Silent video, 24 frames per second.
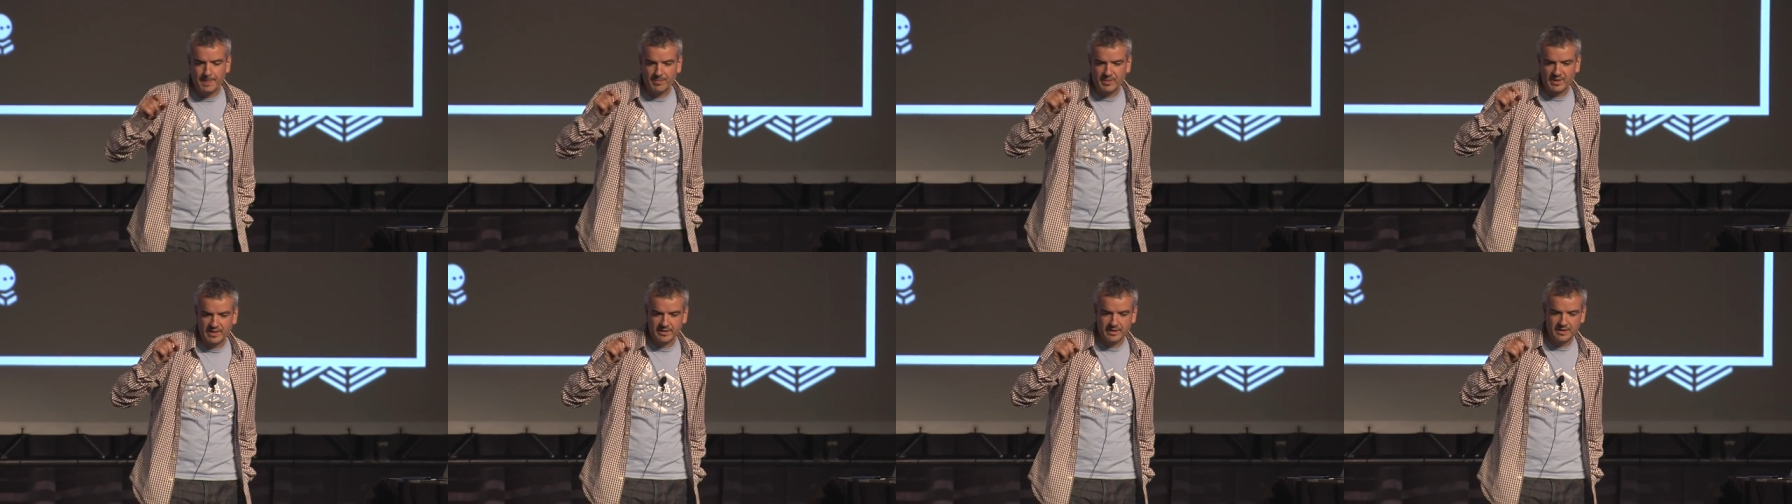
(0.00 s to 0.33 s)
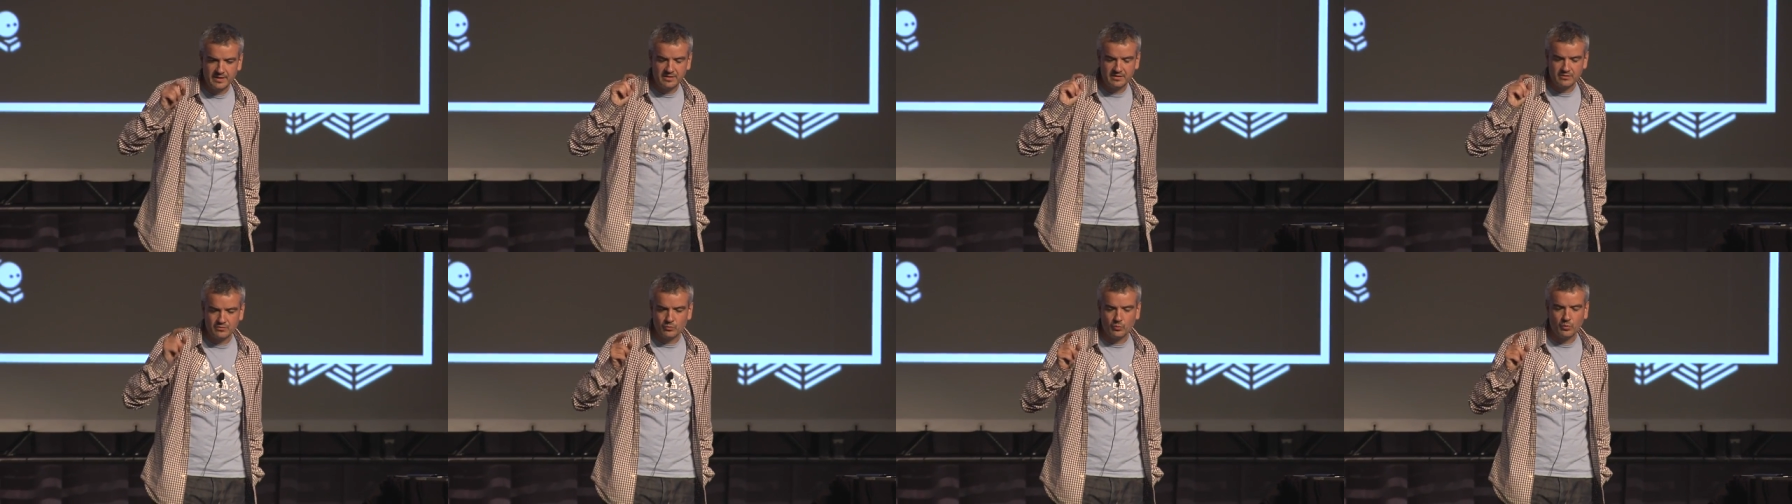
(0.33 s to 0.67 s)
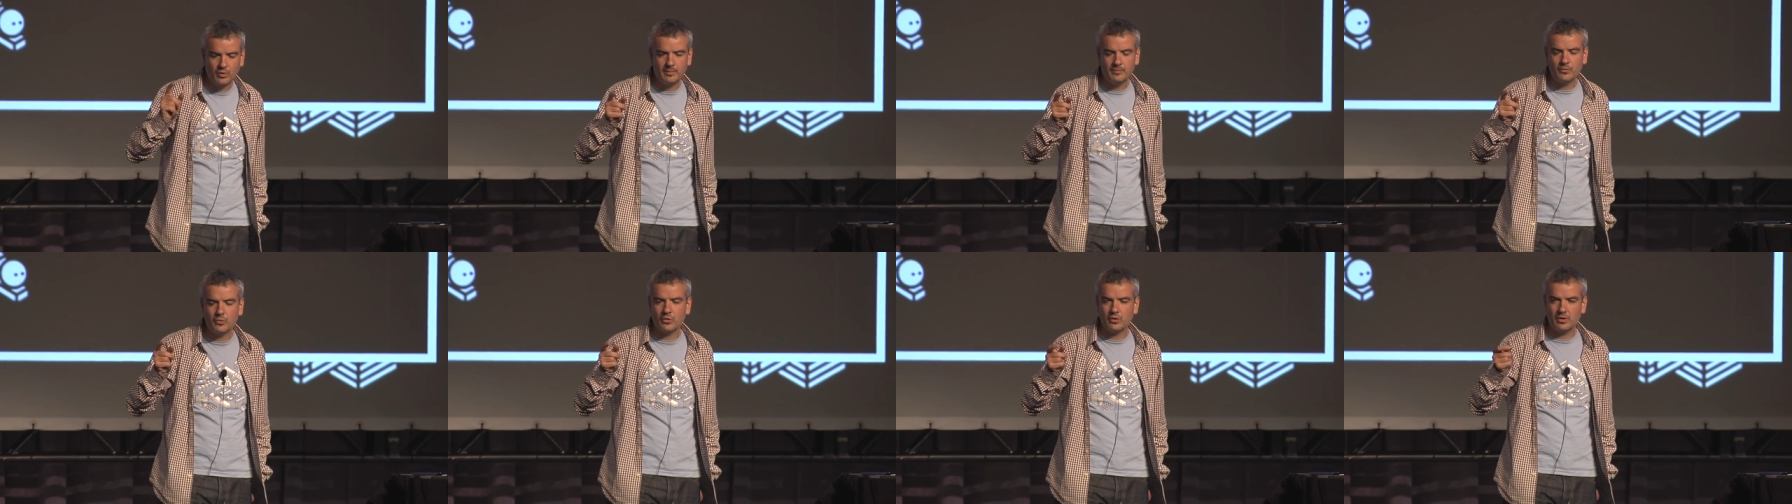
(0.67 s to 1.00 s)
and he needs
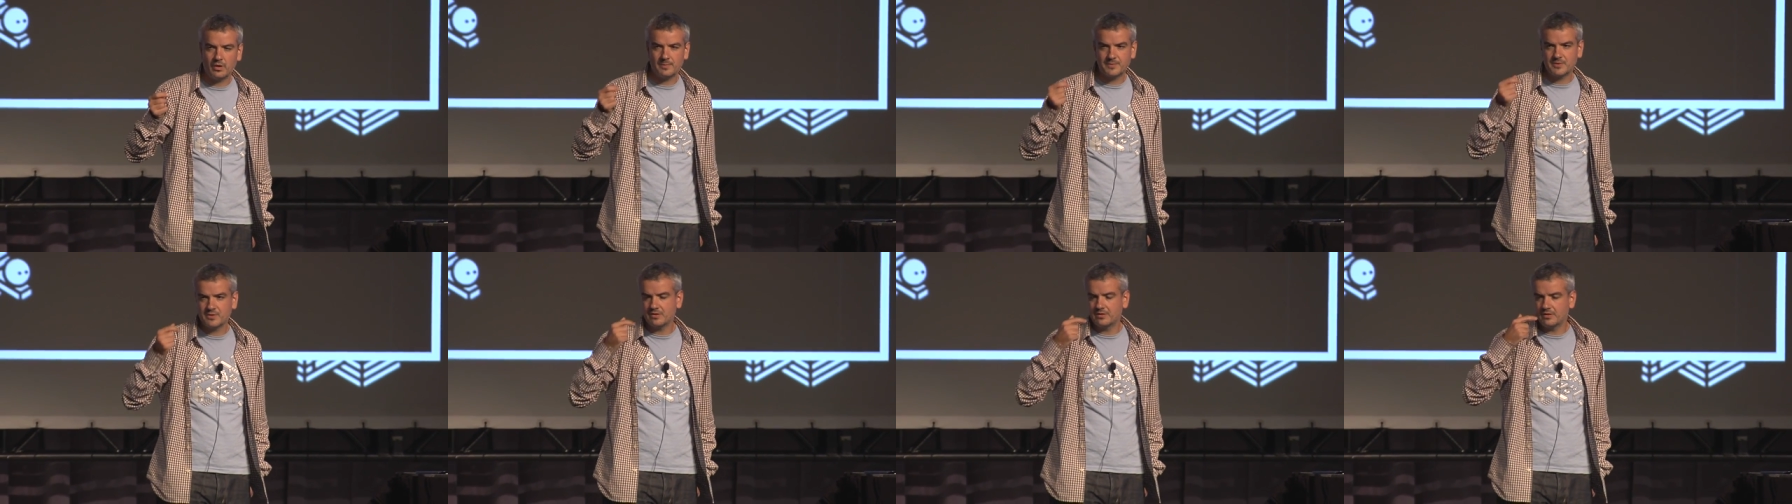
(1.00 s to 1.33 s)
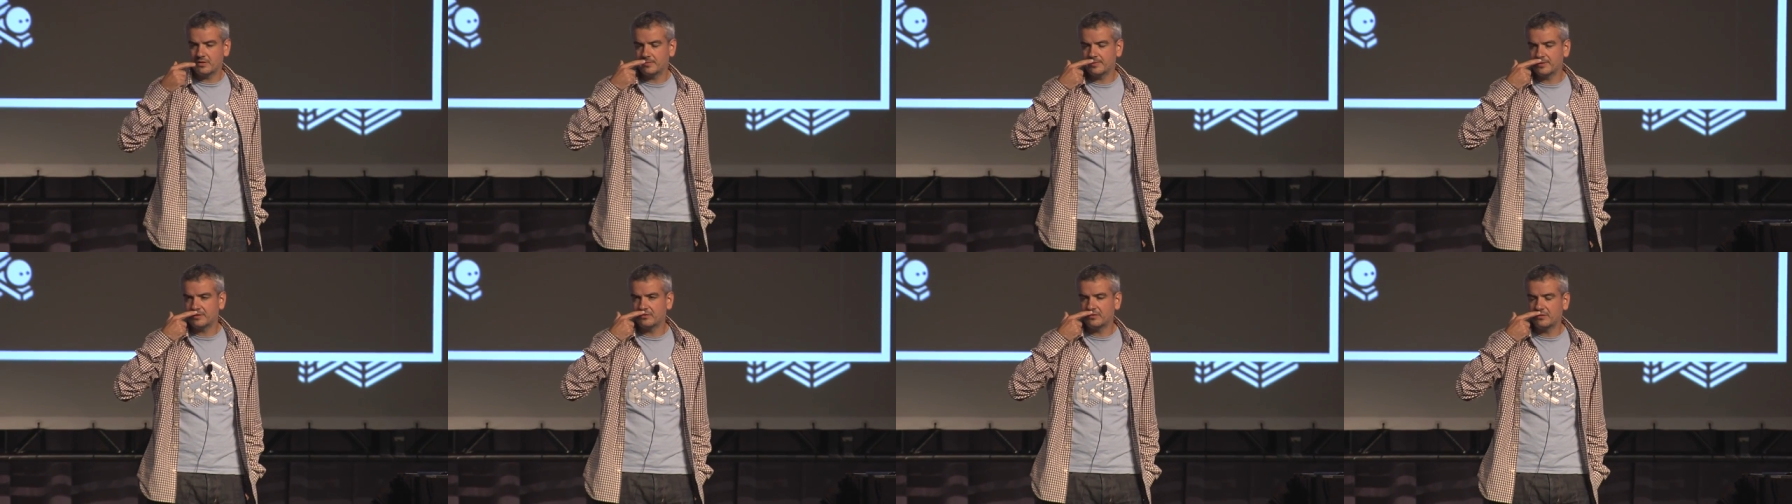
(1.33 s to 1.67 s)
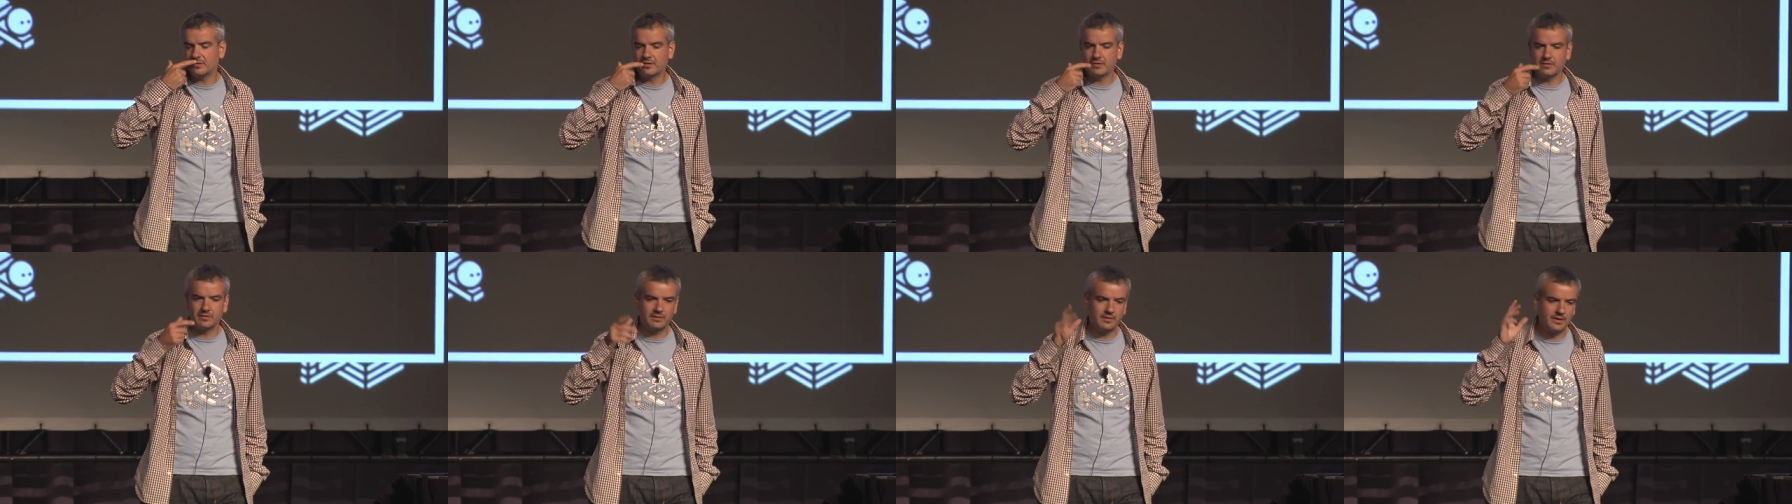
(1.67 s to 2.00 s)
one more option in the
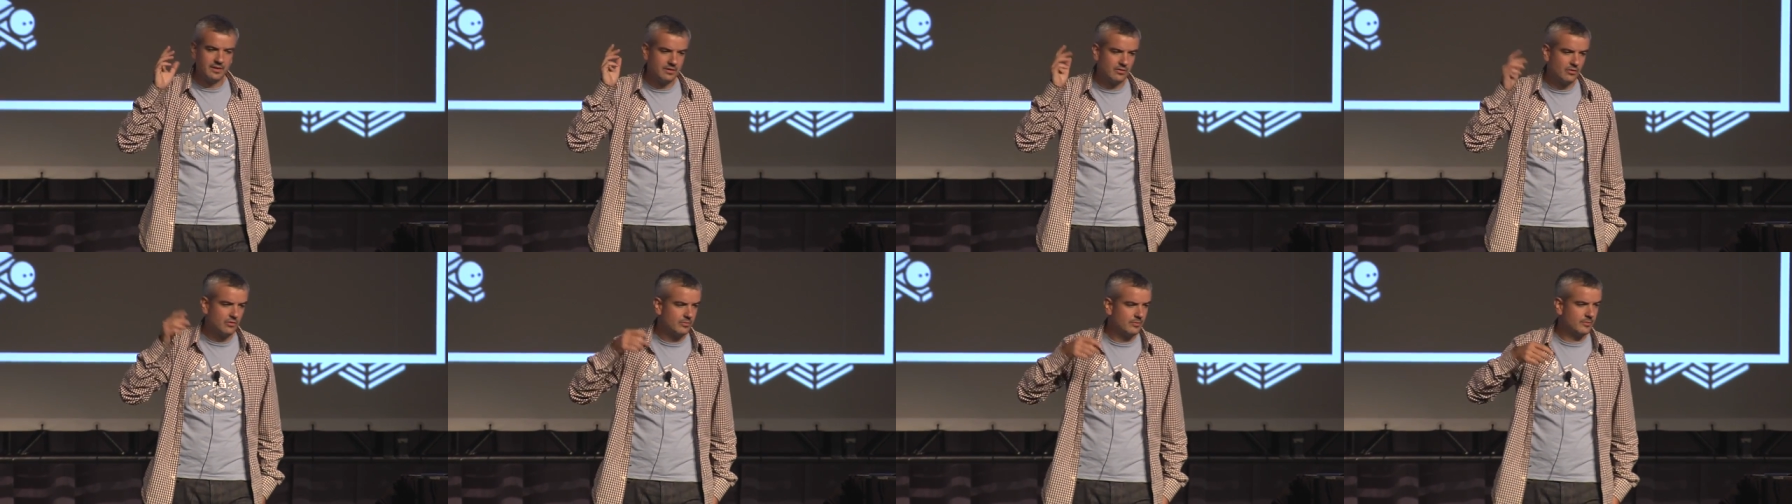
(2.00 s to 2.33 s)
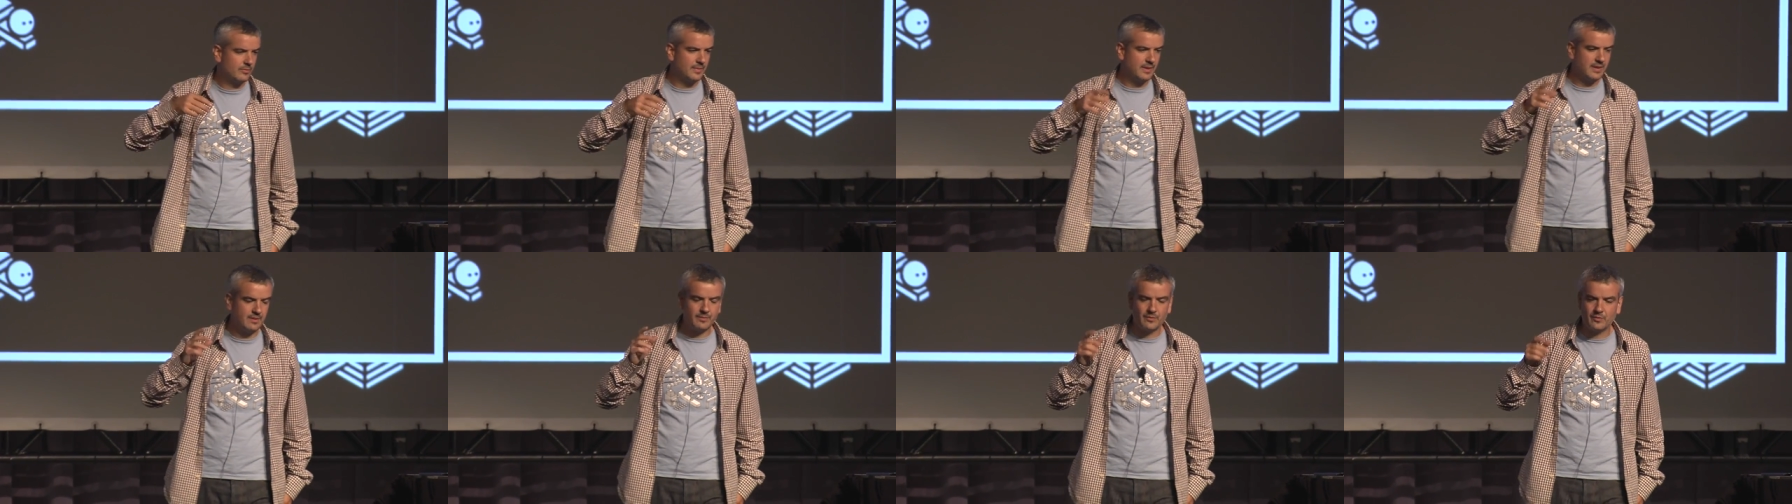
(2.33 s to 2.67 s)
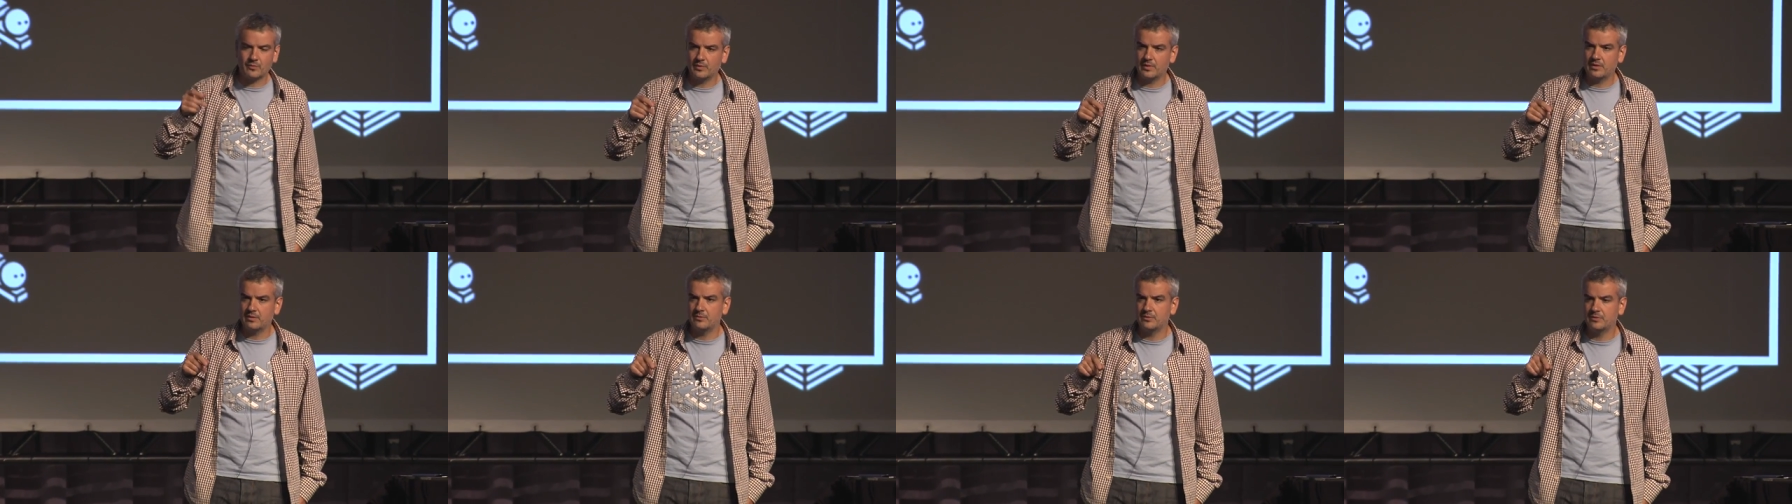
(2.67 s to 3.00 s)
material, a normal map or
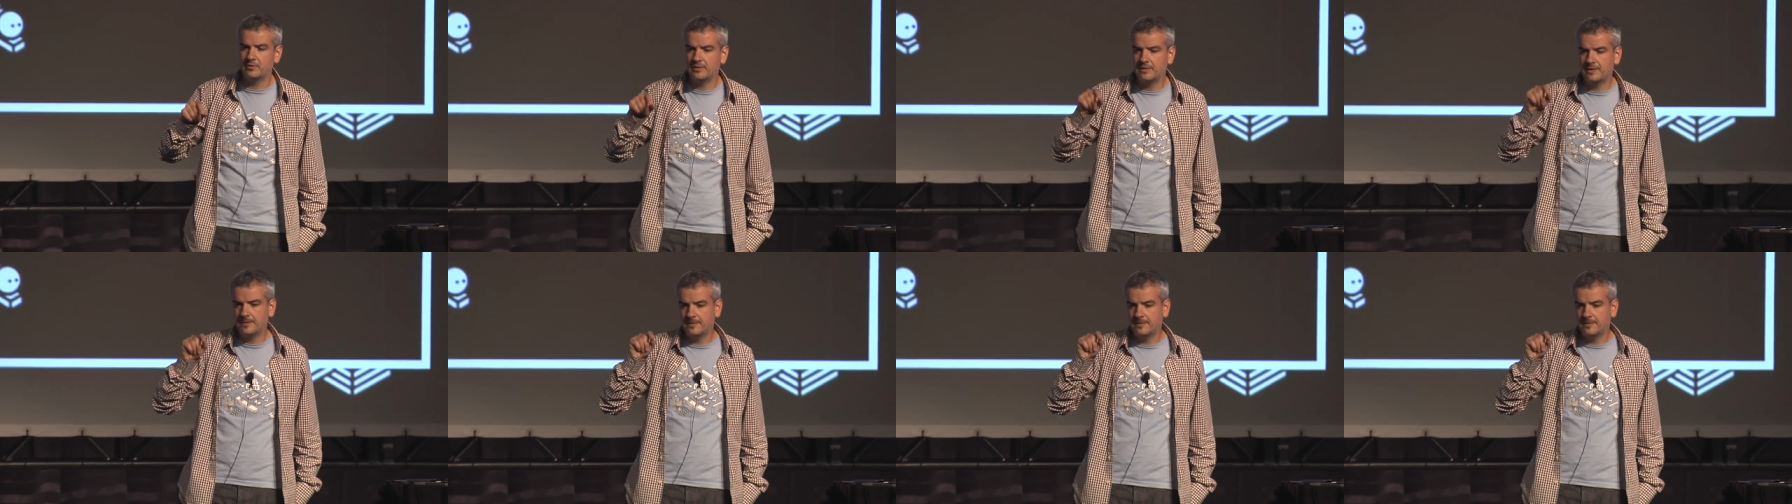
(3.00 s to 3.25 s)
whatever,